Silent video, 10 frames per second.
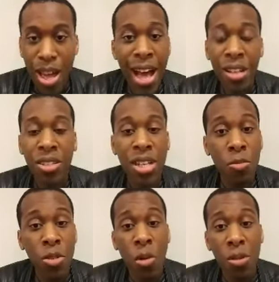actually it
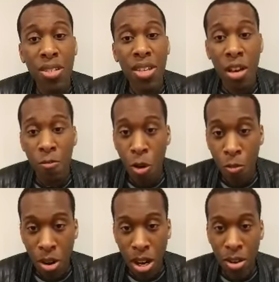was already set at
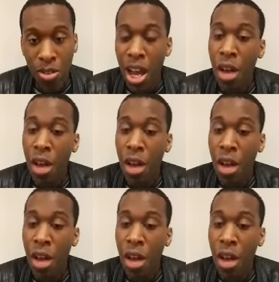440 hertz